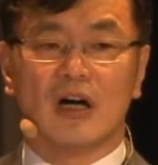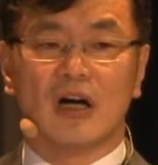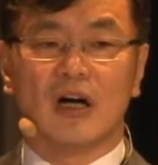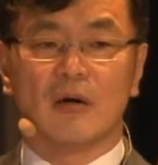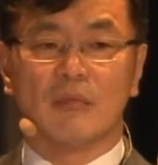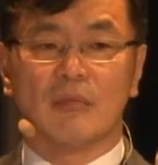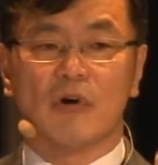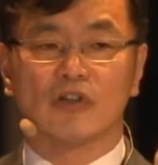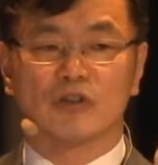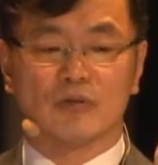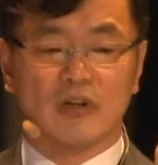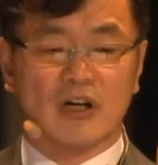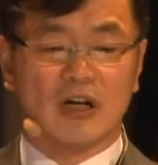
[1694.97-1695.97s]
uh,
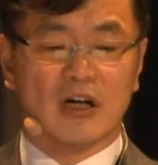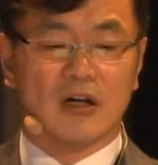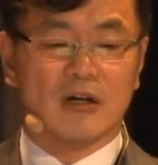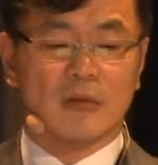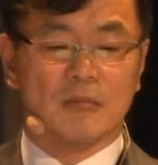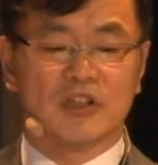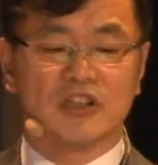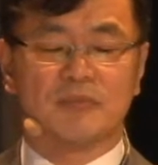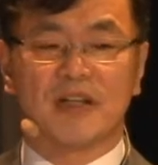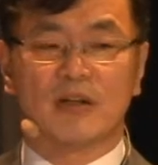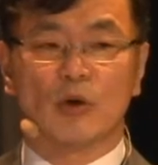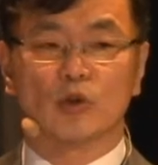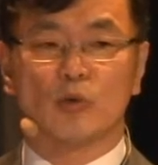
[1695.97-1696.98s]
post, uh,
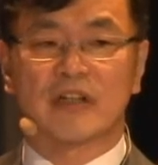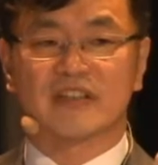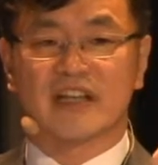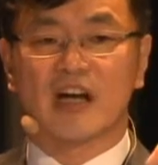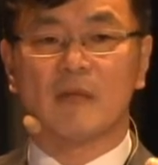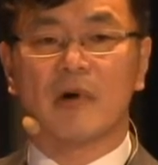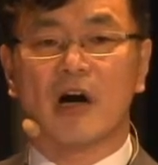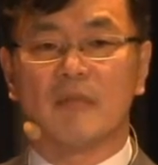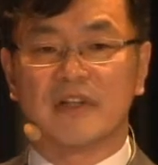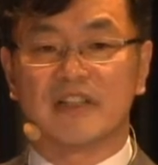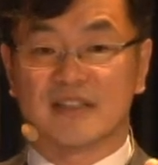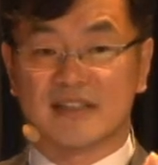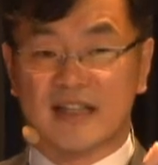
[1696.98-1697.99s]
Pacific Northwest
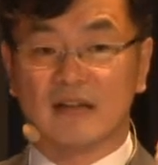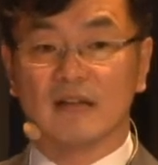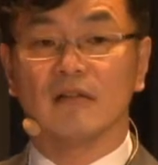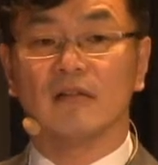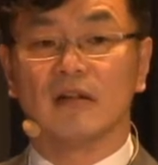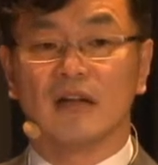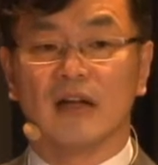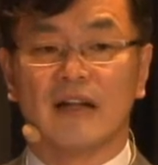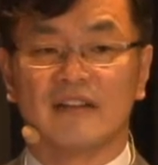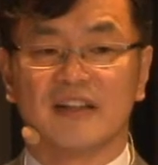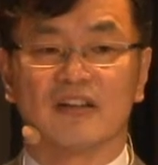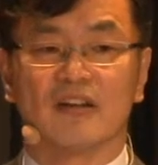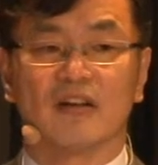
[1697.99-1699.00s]
Gigapop in Seattle,
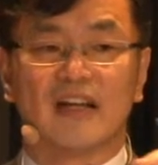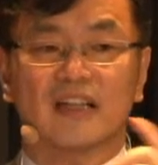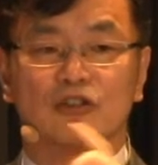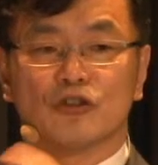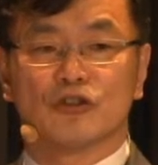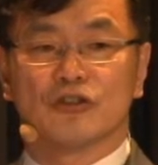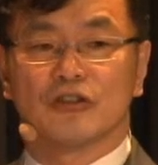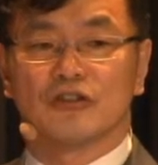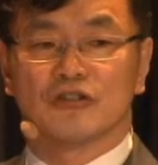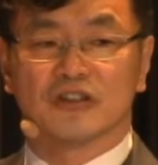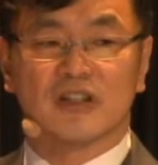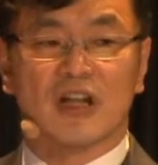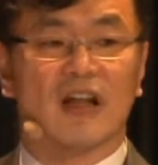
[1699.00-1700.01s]
and the other links to,
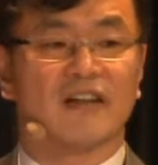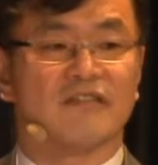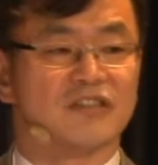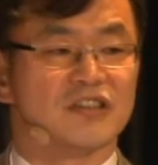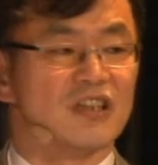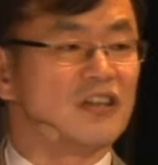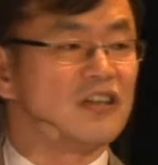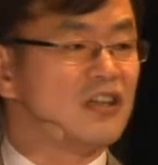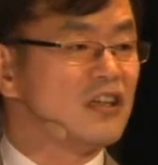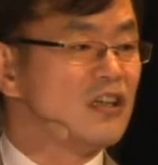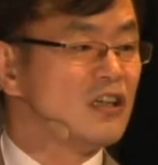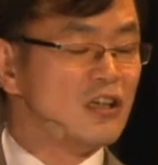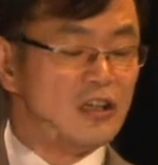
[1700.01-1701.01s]
to Starlight
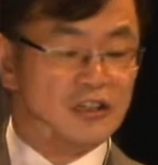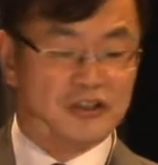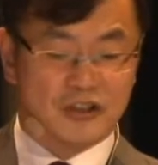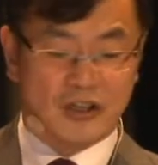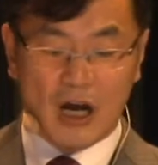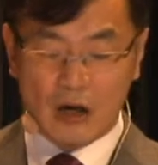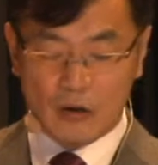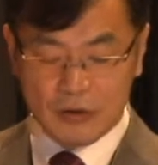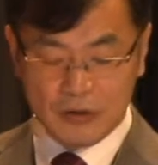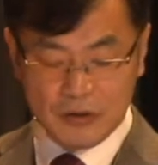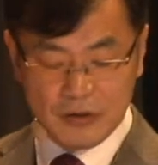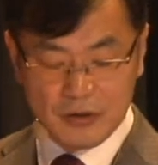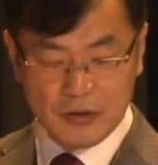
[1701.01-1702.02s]
facility in Chicago.